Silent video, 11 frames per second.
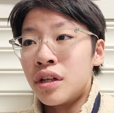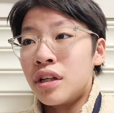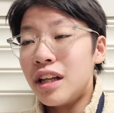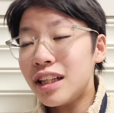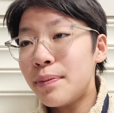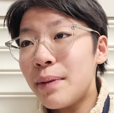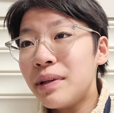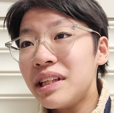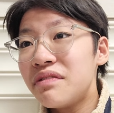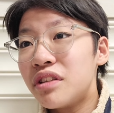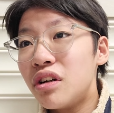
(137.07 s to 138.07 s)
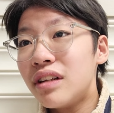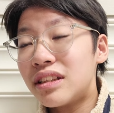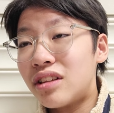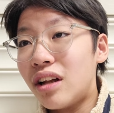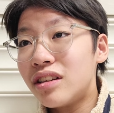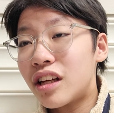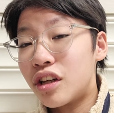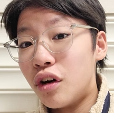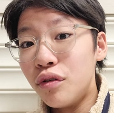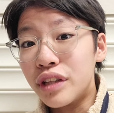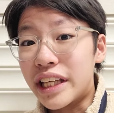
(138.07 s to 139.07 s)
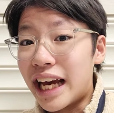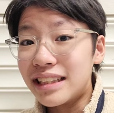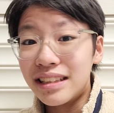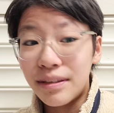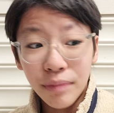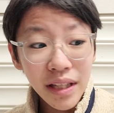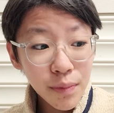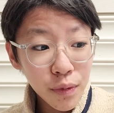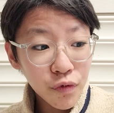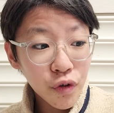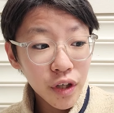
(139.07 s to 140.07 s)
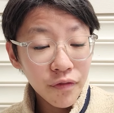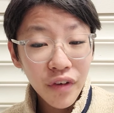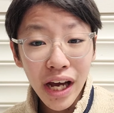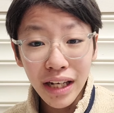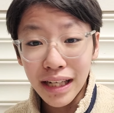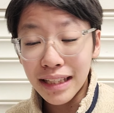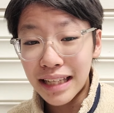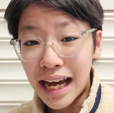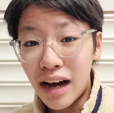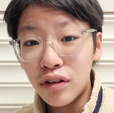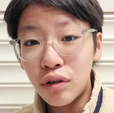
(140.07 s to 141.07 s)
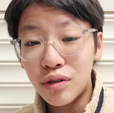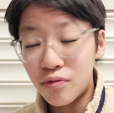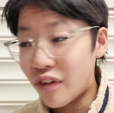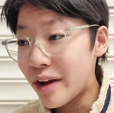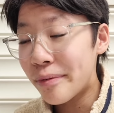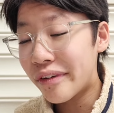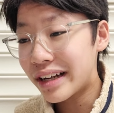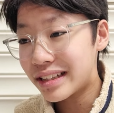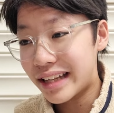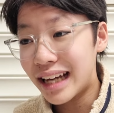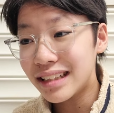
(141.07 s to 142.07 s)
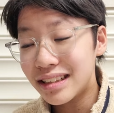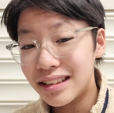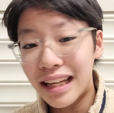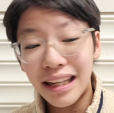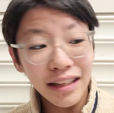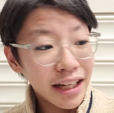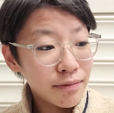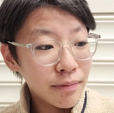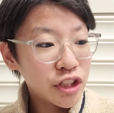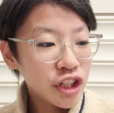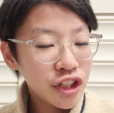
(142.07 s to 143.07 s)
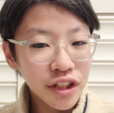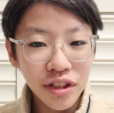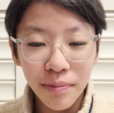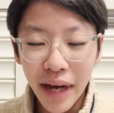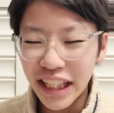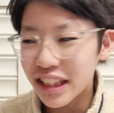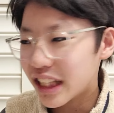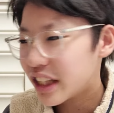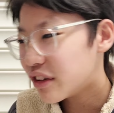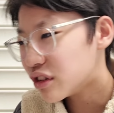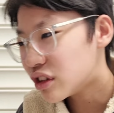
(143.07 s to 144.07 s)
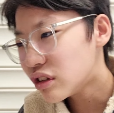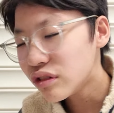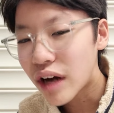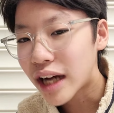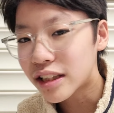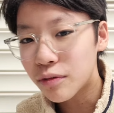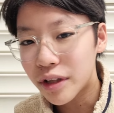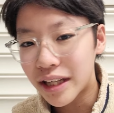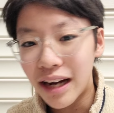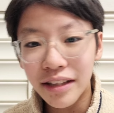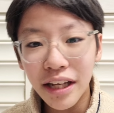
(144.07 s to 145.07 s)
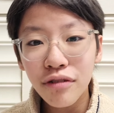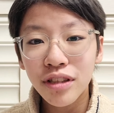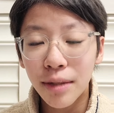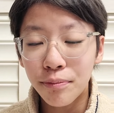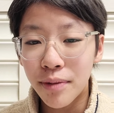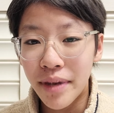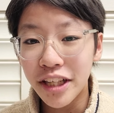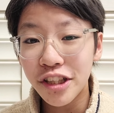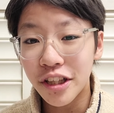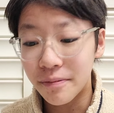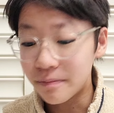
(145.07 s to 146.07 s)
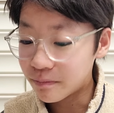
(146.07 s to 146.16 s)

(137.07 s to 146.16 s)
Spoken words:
lots of people didn't even know that solids can go to gases immediately before. In fact, that's how those vaporized gases that let magicians magically go through actually work out. They use sublimation.